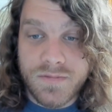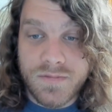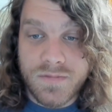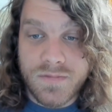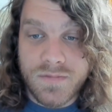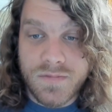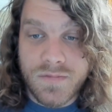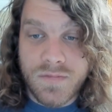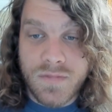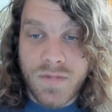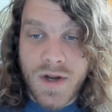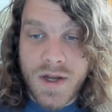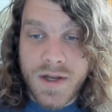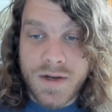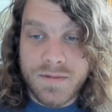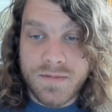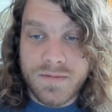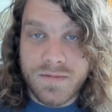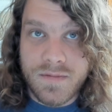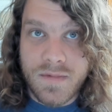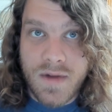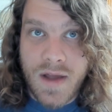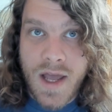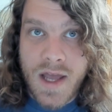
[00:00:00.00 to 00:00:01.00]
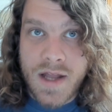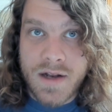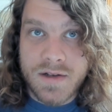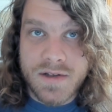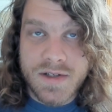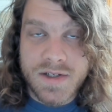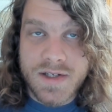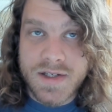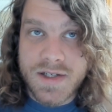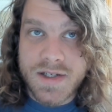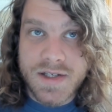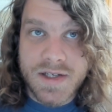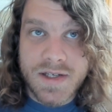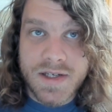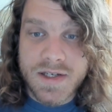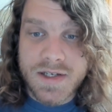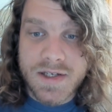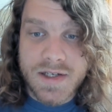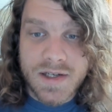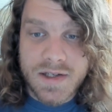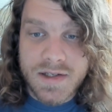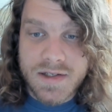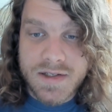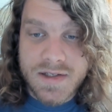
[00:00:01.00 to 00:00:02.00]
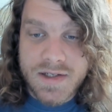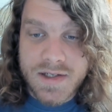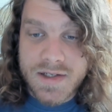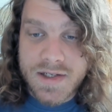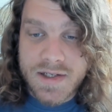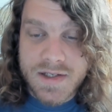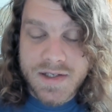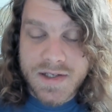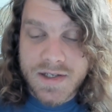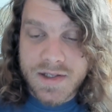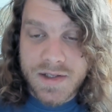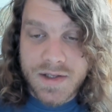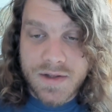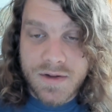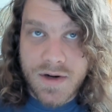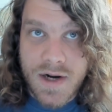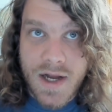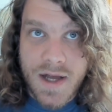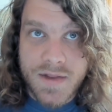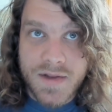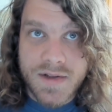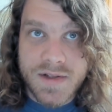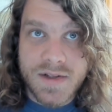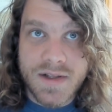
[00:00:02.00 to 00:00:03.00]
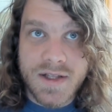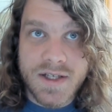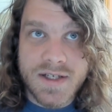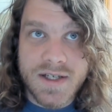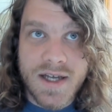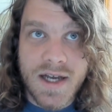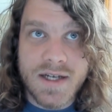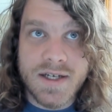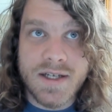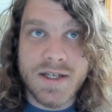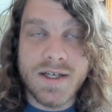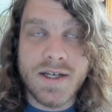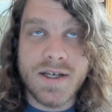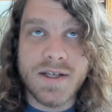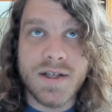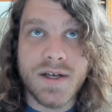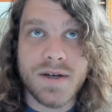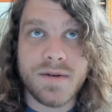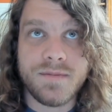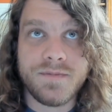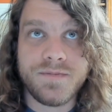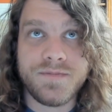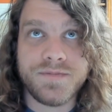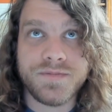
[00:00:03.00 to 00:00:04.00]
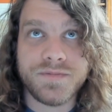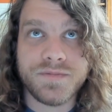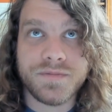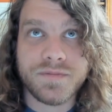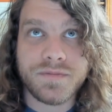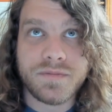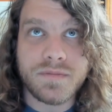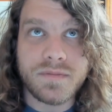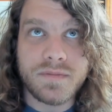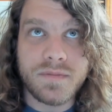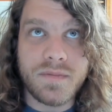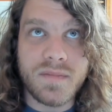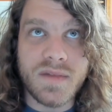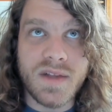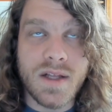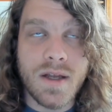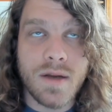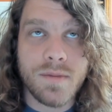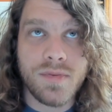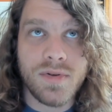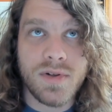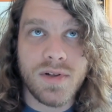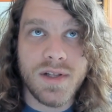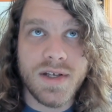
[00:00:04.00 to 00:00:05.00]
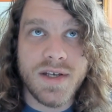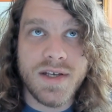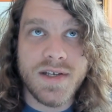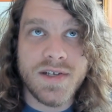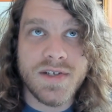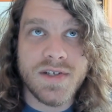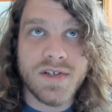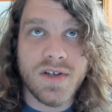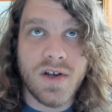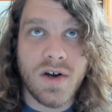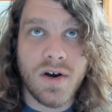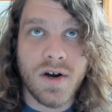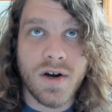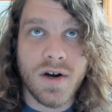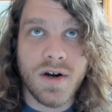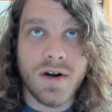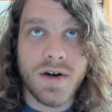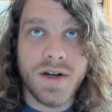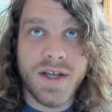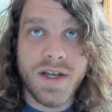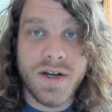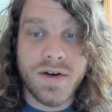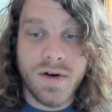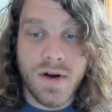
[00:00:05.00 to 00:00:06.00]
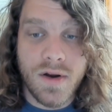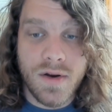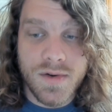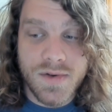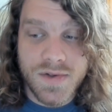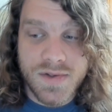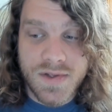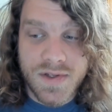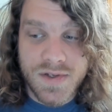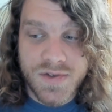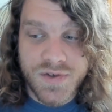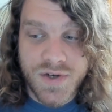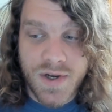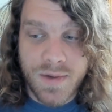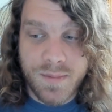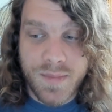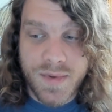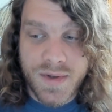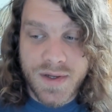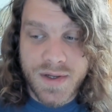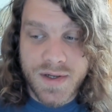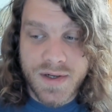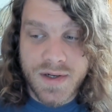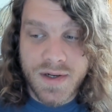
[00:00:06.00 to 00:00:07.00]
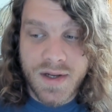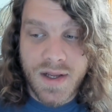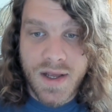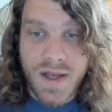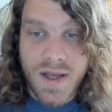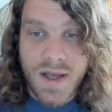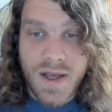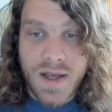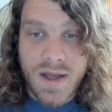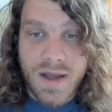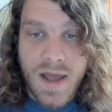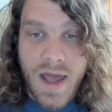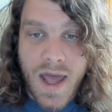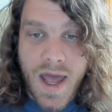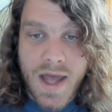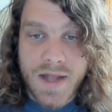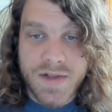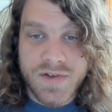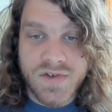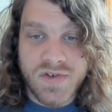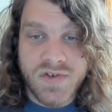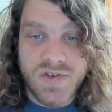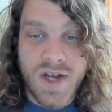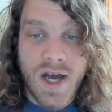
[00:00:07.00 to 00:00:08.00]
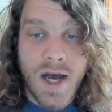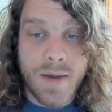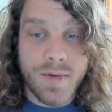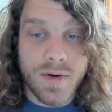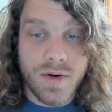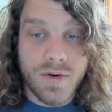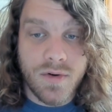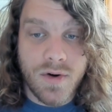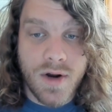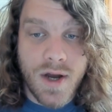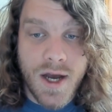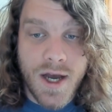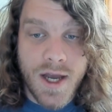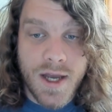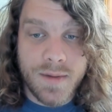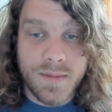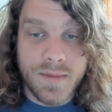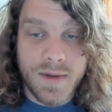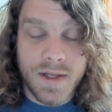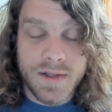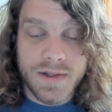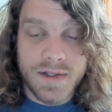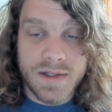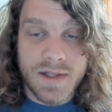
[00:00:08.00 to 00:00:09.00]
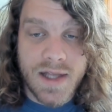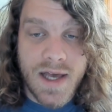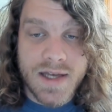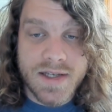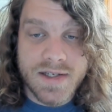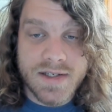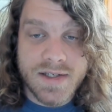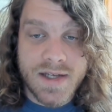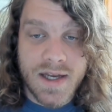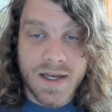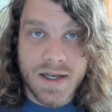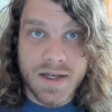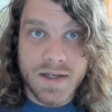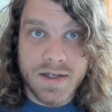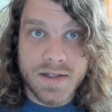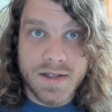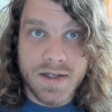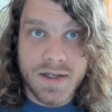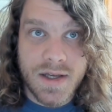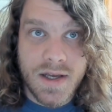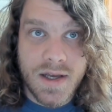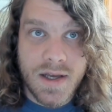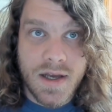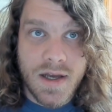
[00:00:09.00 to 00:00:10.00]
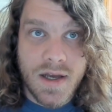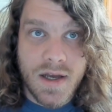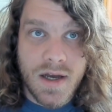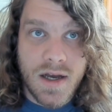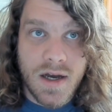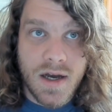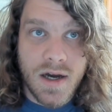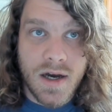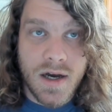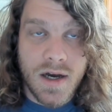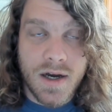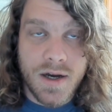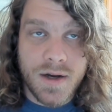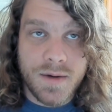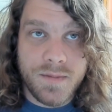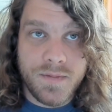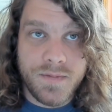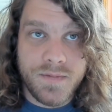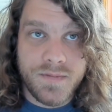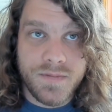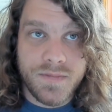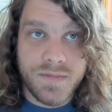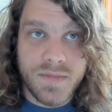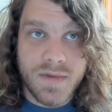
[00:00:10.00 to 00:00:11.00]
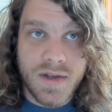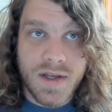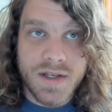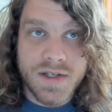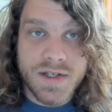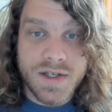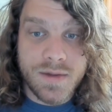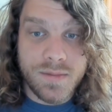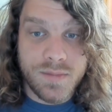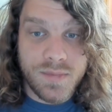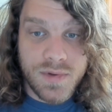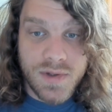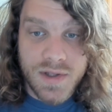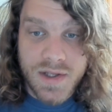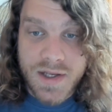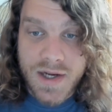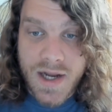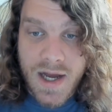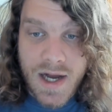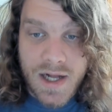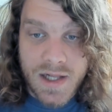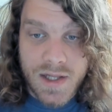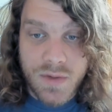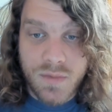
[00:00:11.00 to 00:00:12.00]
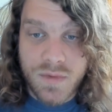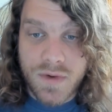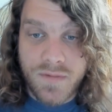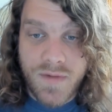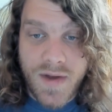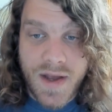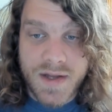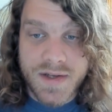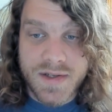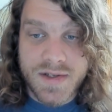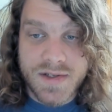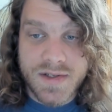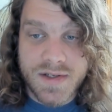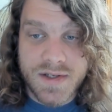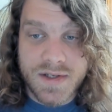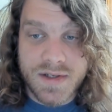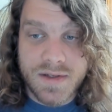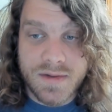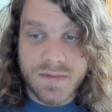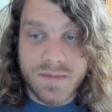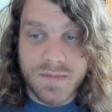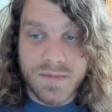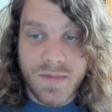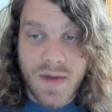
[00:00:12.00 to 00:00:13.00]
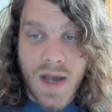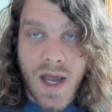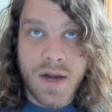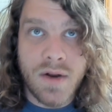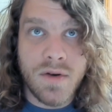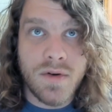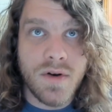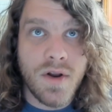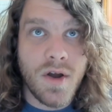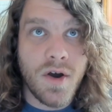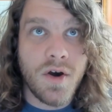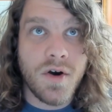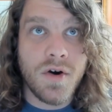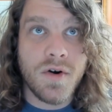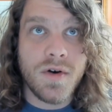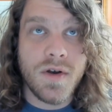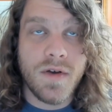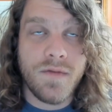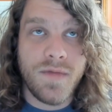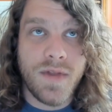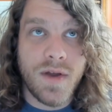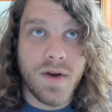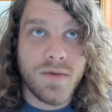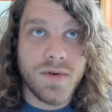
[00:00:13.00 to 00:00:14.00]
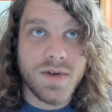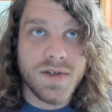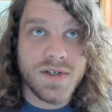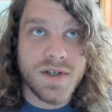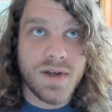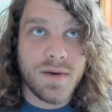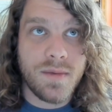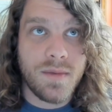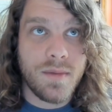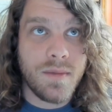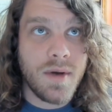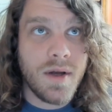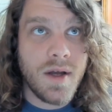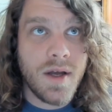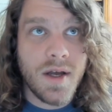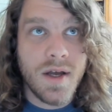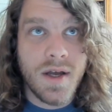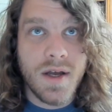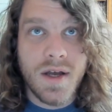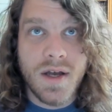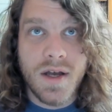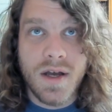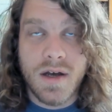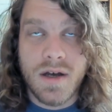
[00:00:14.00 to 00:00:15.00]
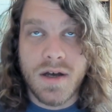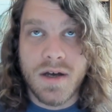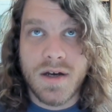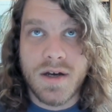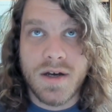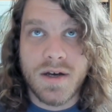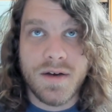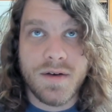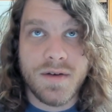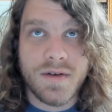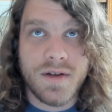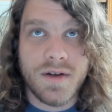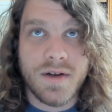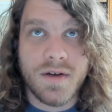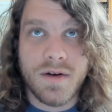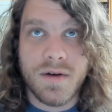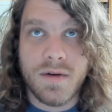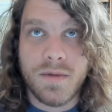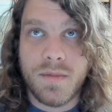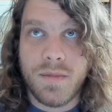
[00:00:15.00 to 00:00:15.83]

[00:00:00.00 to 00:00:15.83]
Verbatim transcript: Right? And statistically, they're not. This idea that police are heroes that jump in and stop a crime at the last second um, is complete Hollywood fantasy. I don't know if there was some, uh, you know,